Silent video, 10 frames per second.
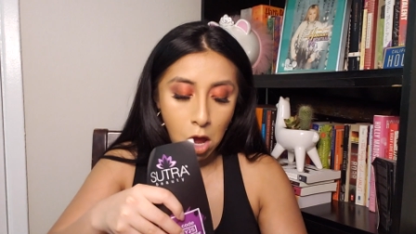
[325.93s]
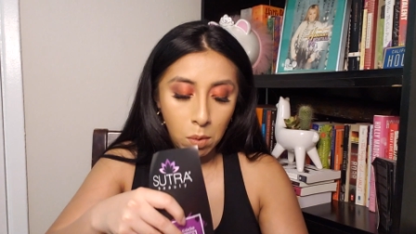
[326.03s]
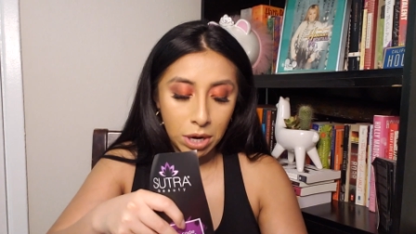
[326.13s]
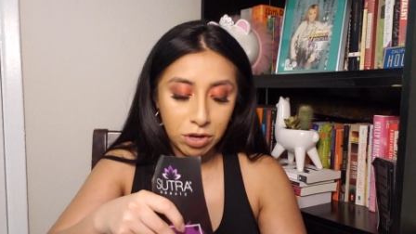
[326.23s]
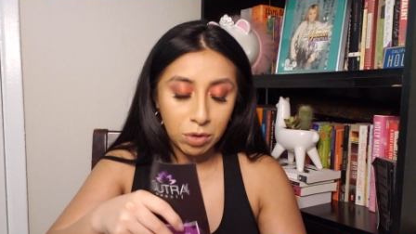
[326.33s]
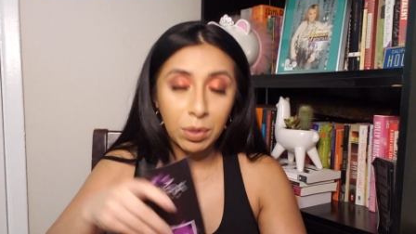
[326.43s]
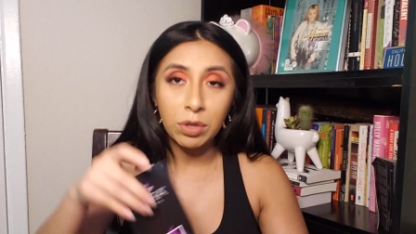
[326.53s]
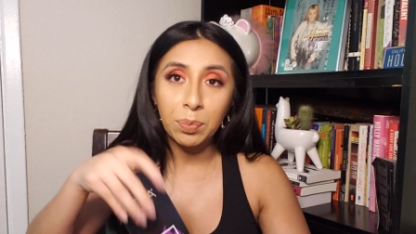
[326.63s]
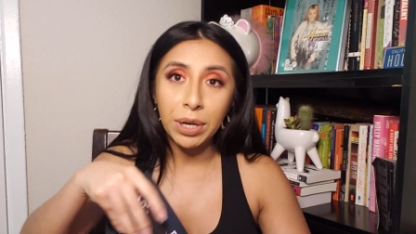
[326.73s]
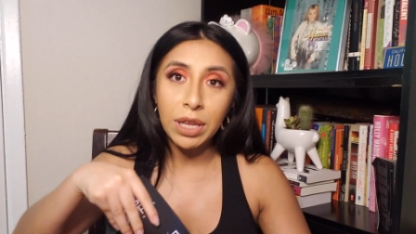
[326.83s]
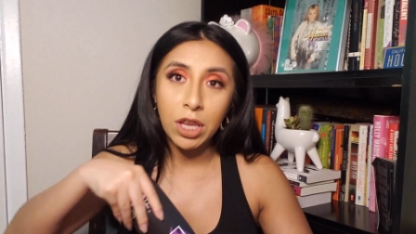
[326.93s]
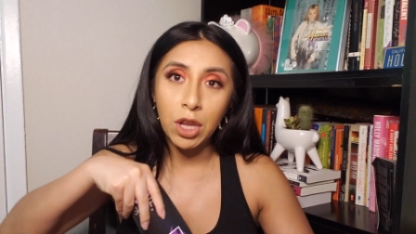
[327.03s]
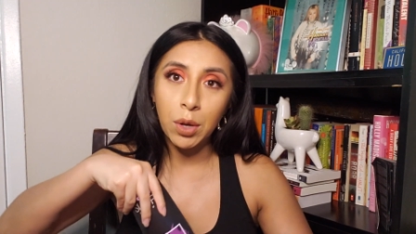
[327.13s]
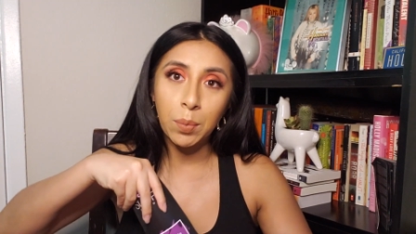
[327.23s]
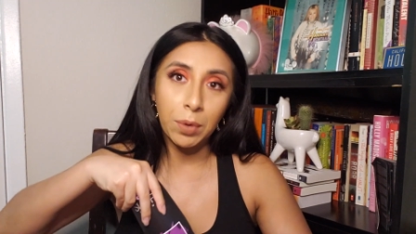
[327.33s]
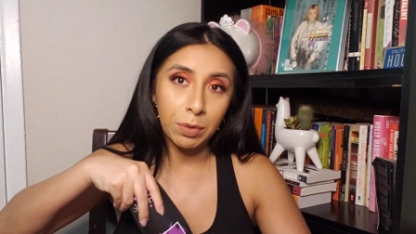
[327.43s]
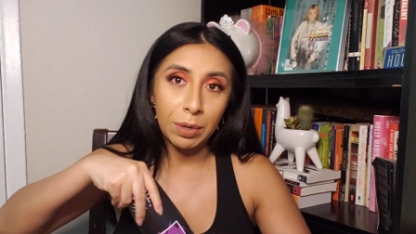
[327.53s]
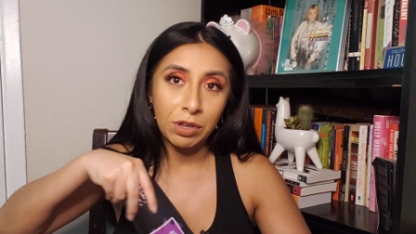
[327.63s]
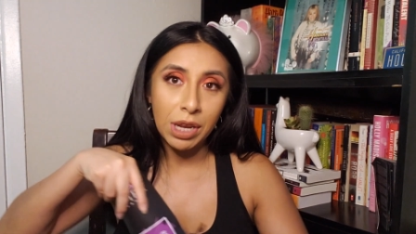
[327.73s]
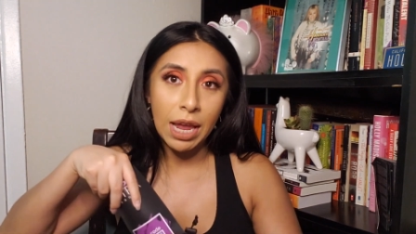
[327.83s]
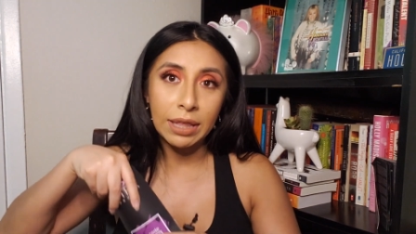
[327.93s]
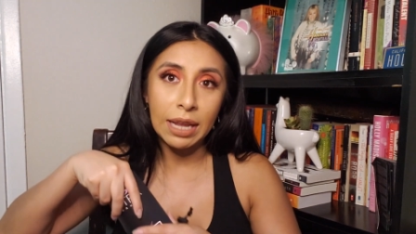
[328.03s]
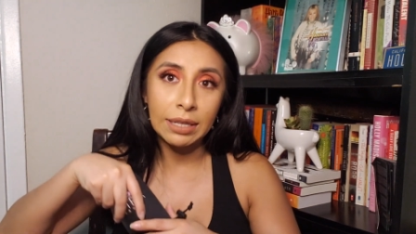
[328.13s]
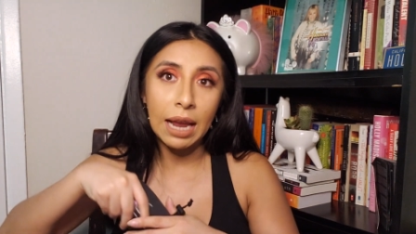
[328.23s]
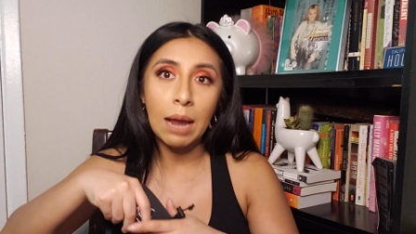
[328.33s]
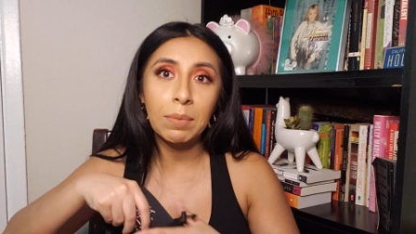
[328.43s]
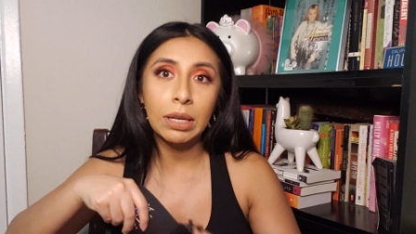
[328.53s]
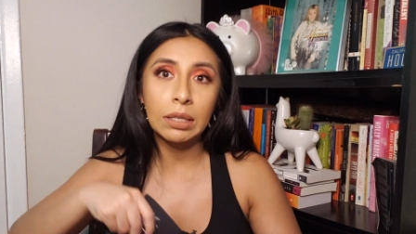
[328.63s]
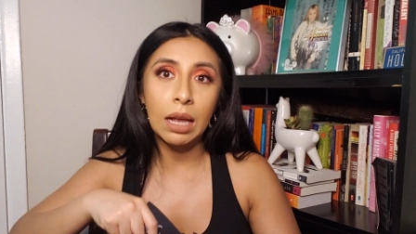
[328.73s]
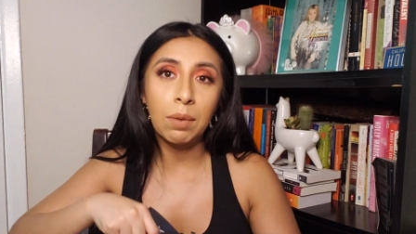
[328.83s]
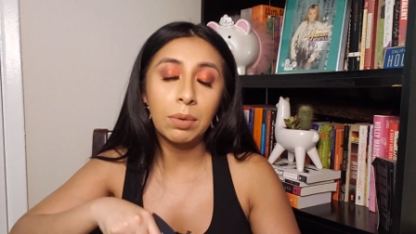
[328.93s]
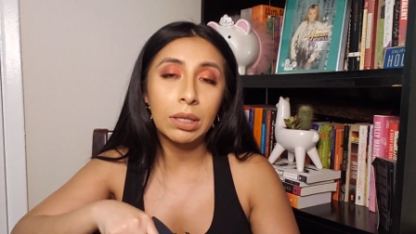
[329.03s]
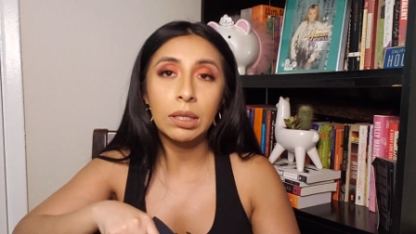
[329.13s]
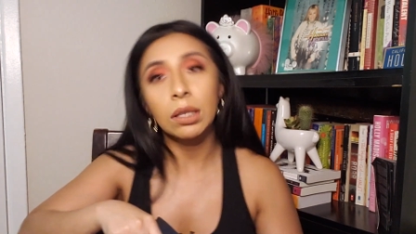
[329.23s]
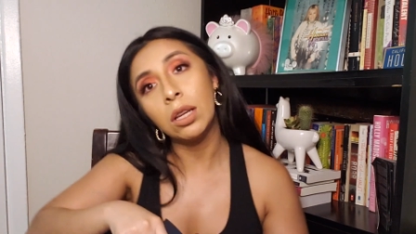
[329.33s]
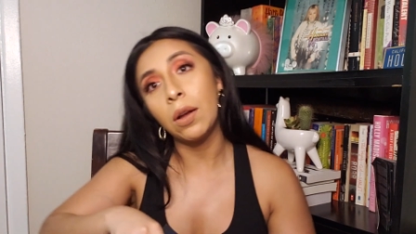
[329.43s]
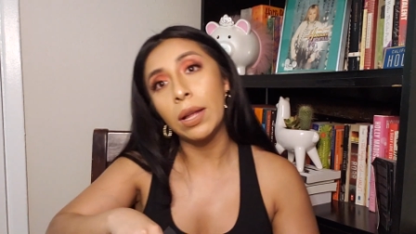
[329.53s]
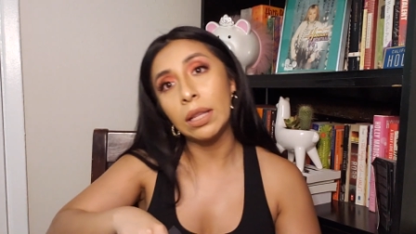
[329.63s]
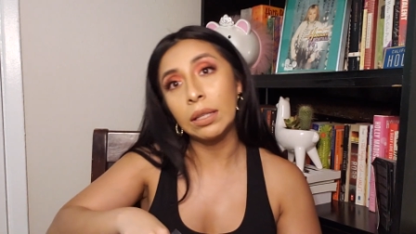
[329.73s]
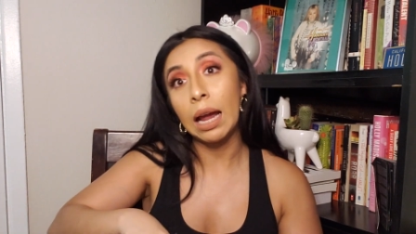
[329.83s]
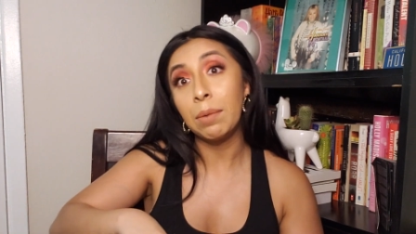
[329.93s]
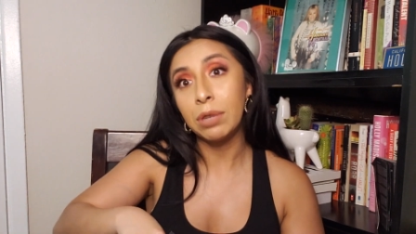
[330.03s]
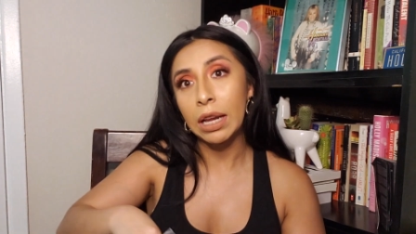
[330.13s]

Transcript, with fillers: which was pretty cute, especially at that time because I was, you know, at the time